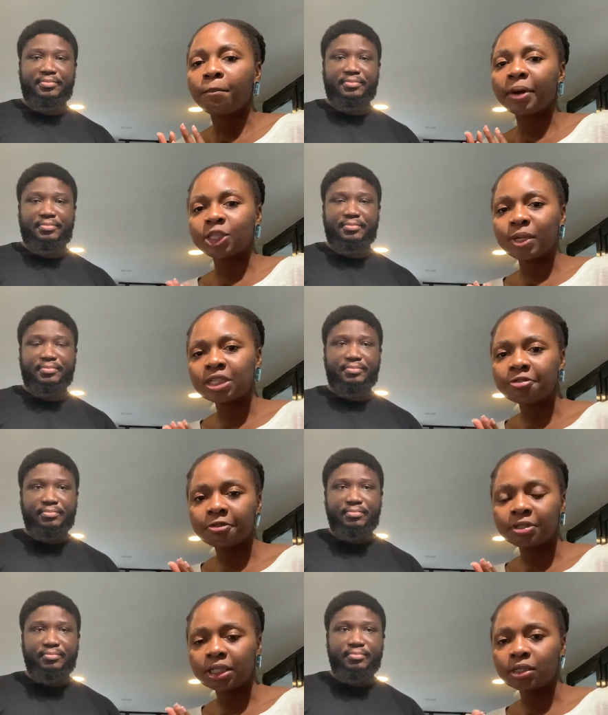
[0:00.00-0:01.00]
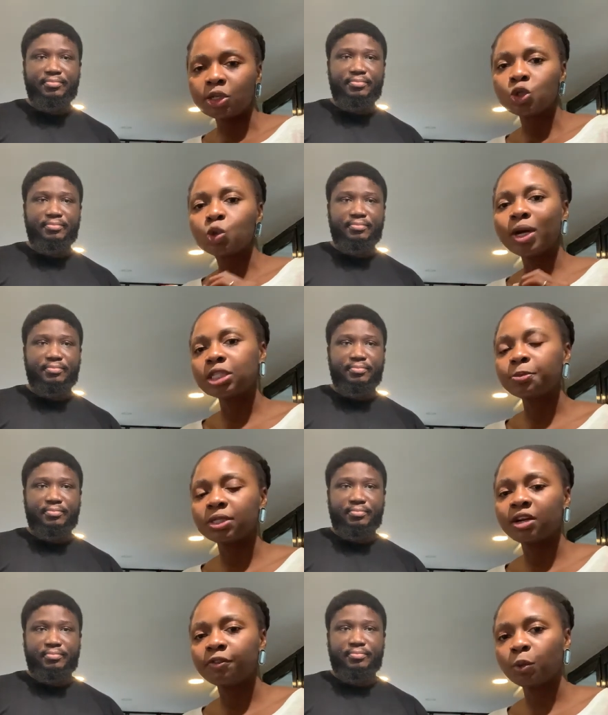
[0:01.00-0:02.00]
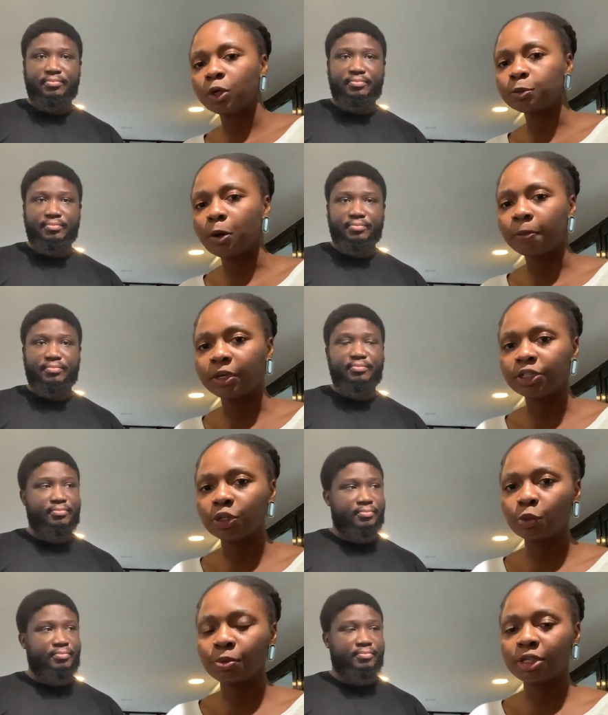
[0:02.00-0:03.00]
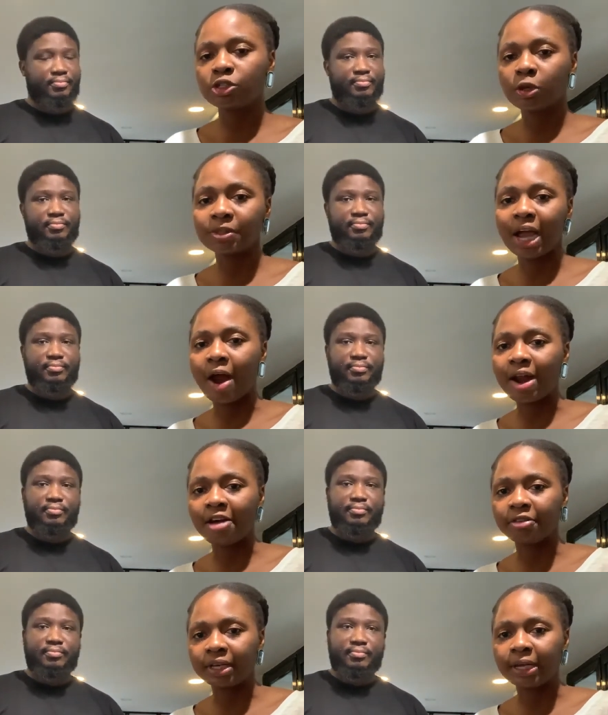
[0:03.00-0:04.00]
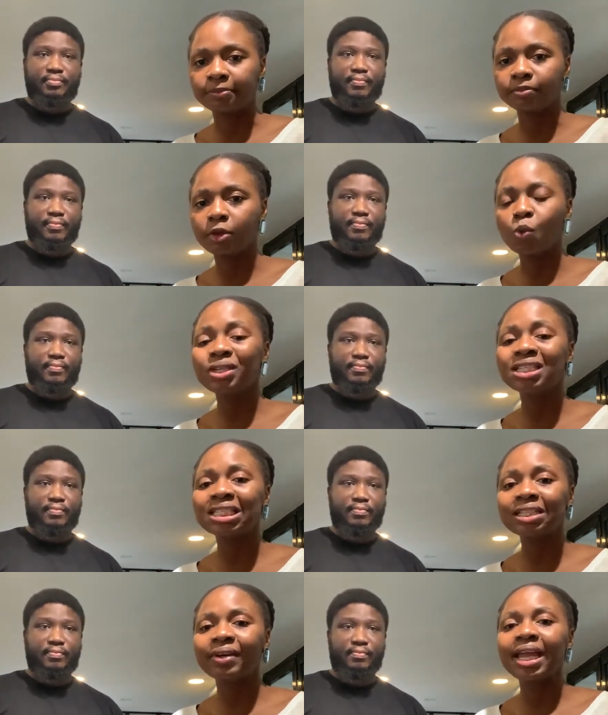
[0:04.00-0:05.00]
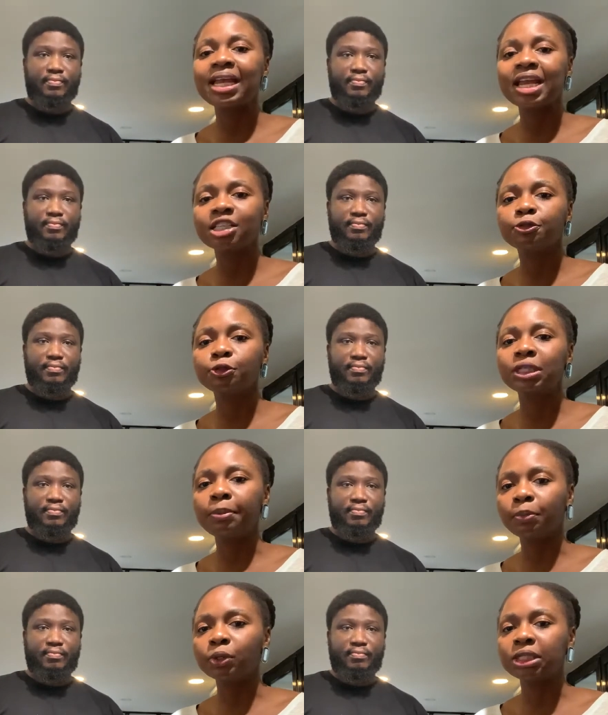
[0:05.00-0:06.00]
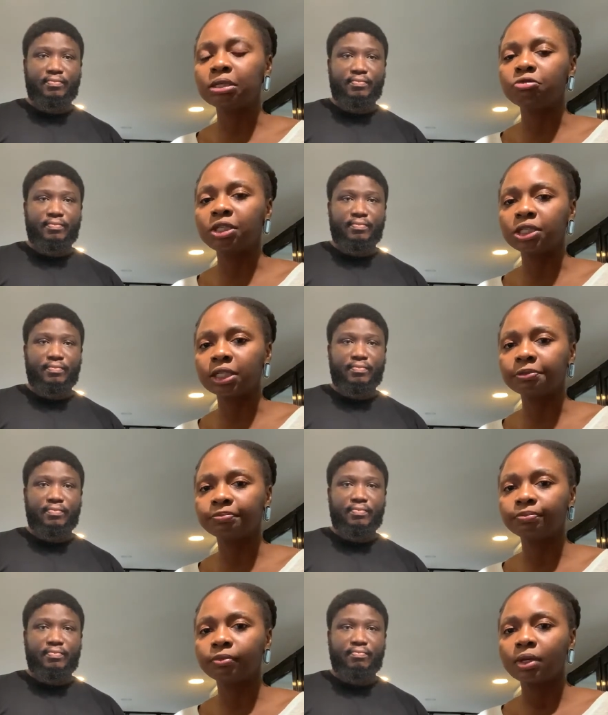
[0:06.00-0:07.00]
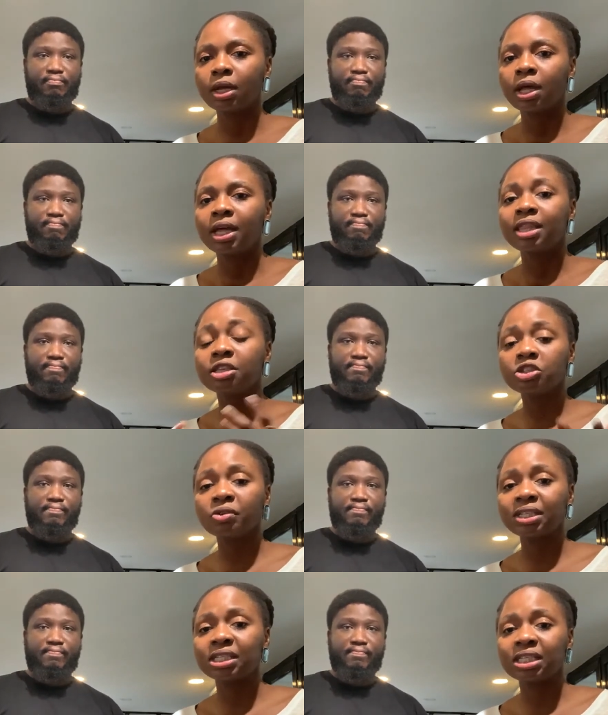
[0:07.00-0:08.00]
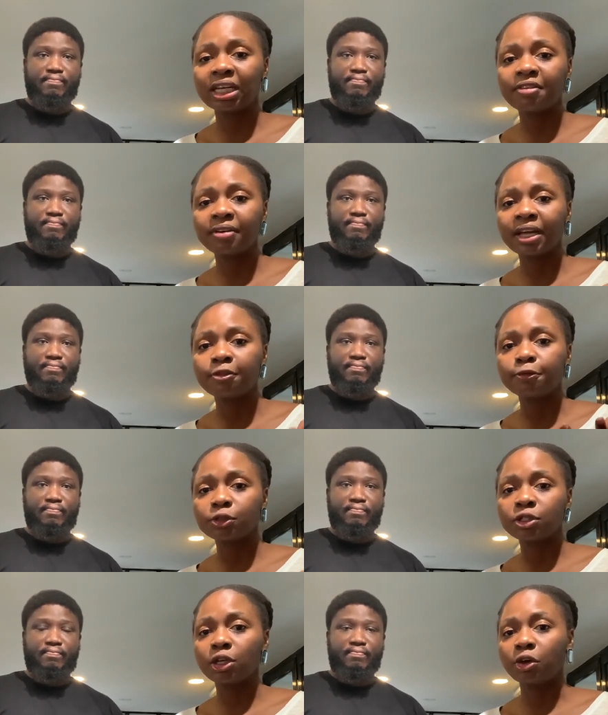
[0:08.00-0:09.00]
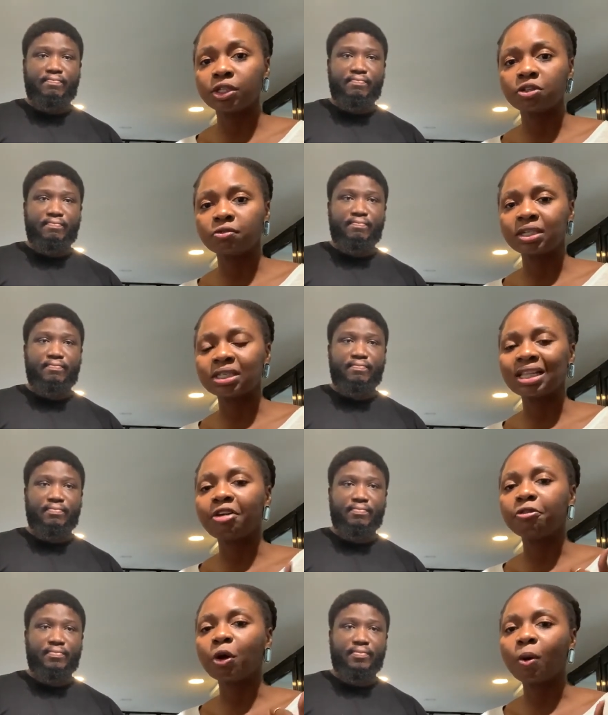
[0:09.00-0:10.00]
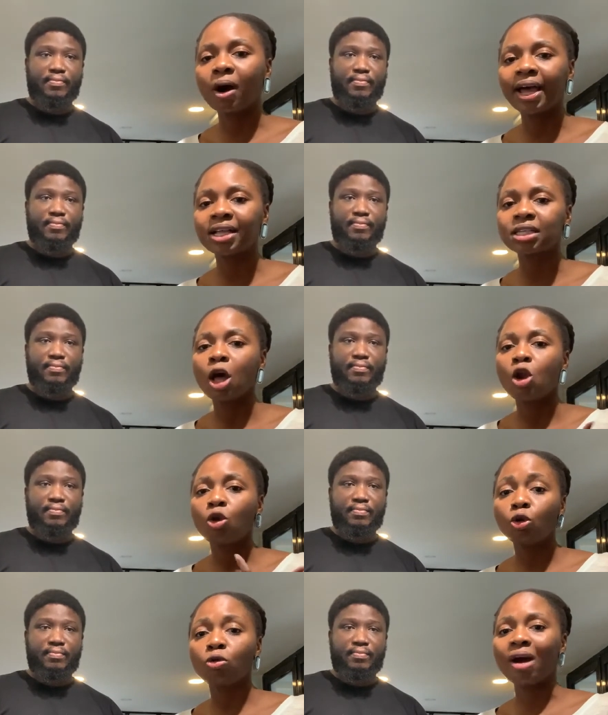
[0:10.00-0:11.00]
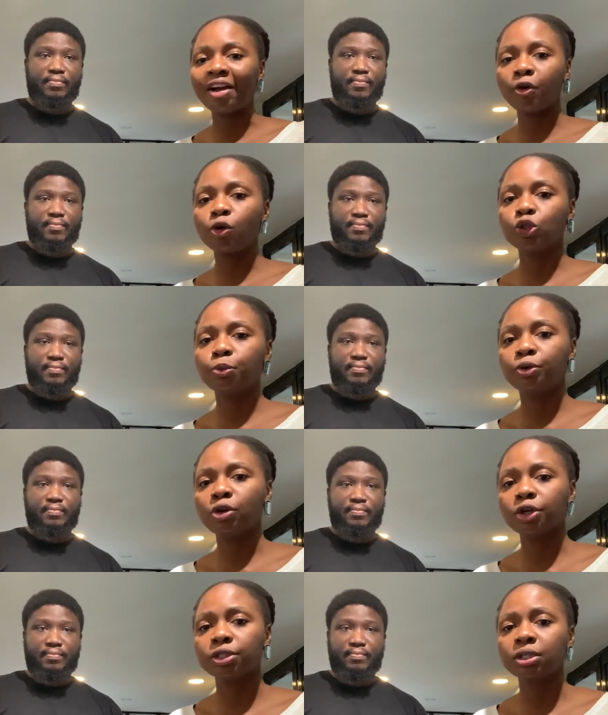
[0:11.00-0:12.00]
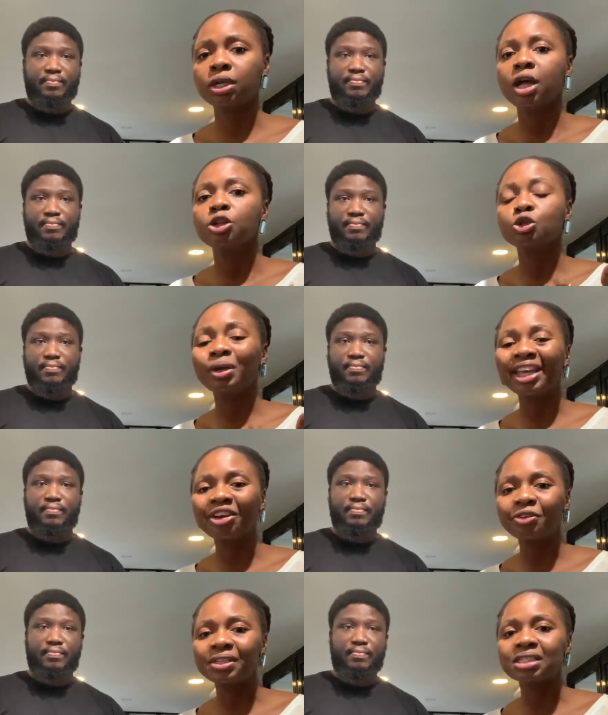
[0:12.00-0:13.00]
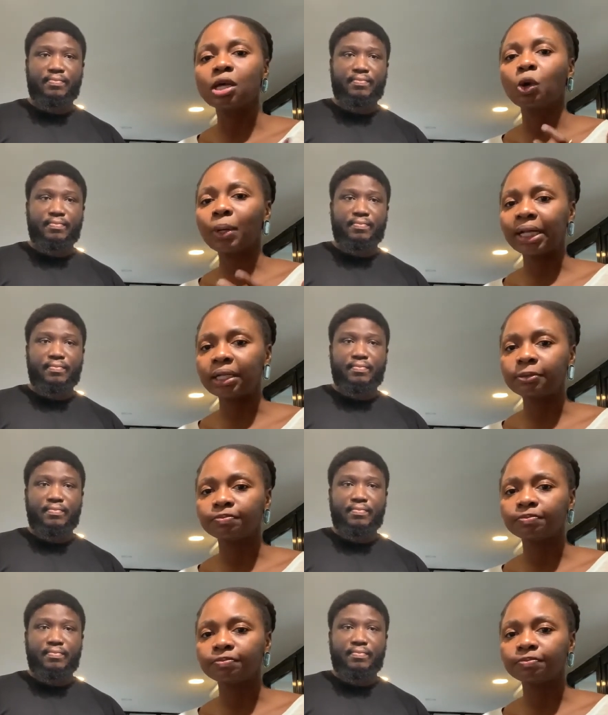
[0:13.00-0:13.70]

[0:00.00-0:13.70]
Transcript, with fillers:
Speaker 1: By 2050, 20% of the world's population will be in sub-Saharan Africa, which is still a net food importing region. This creates a significant food security risk that requires local agricultural production to increase quickly.